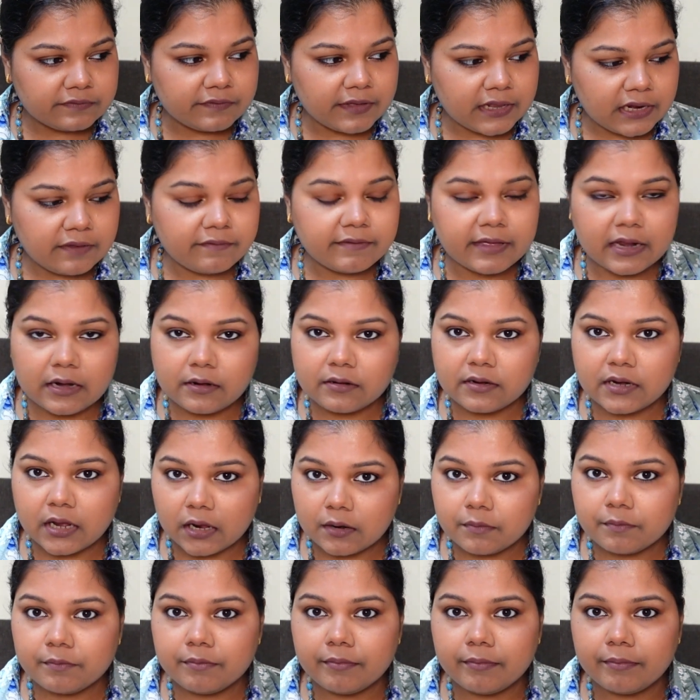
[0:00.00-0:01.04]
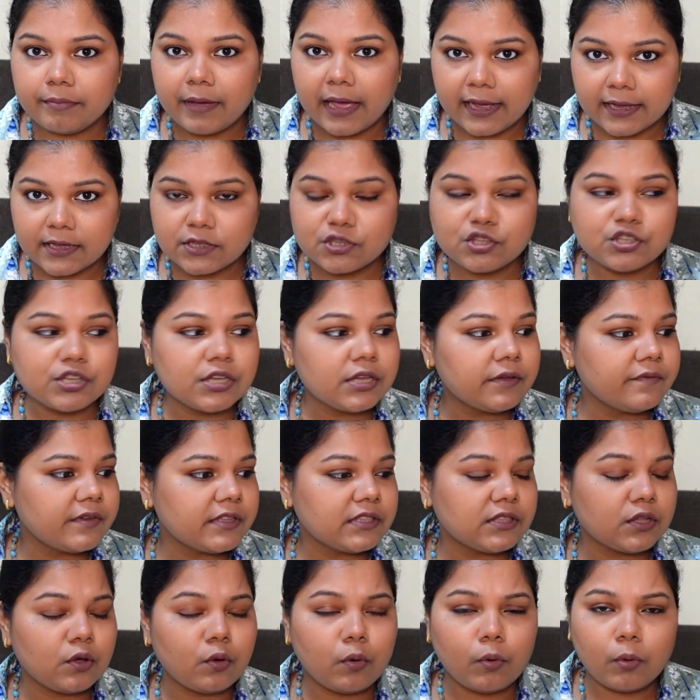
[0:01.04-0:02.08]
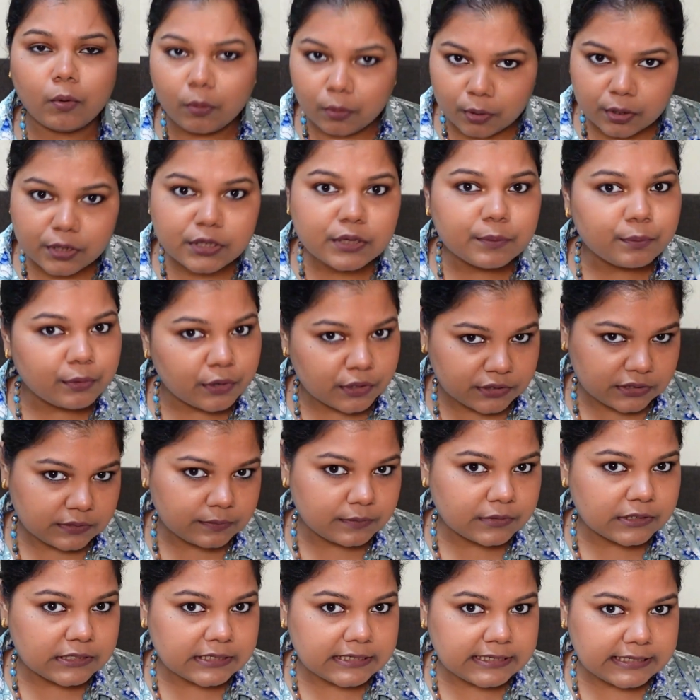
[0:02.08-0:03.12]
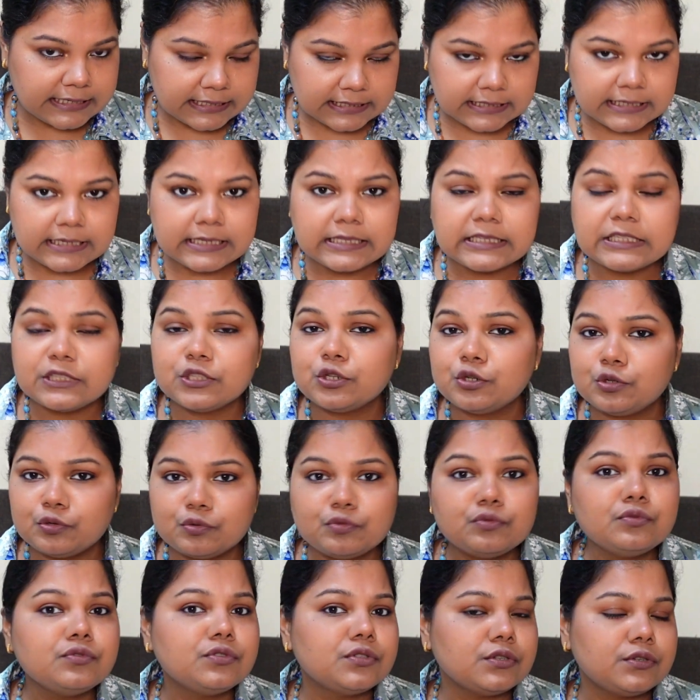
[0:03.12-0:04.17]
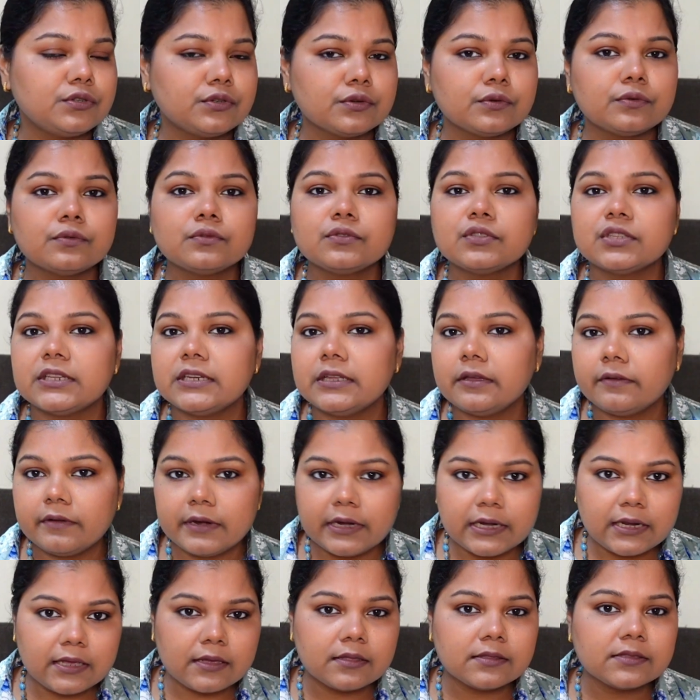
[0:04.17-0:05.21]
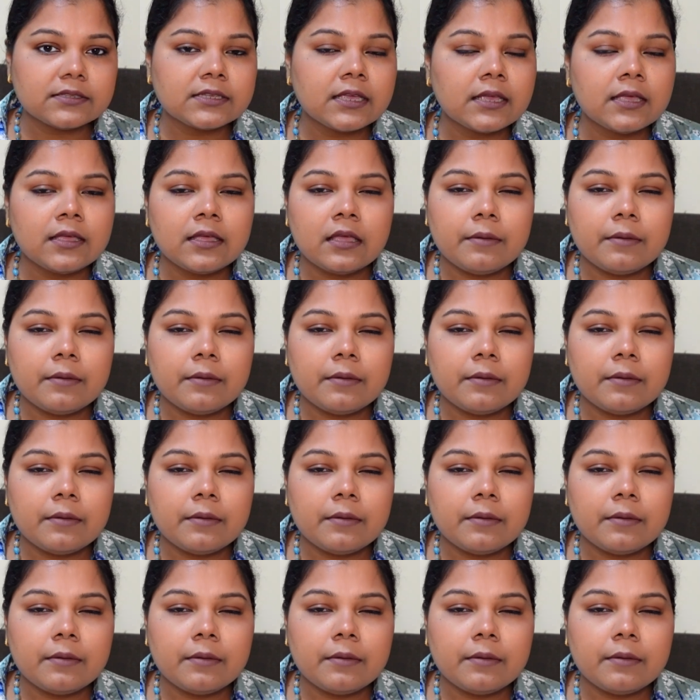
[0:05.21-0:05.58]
very well done packaging with all the possible details, the do's, the don'ts, the ingredients,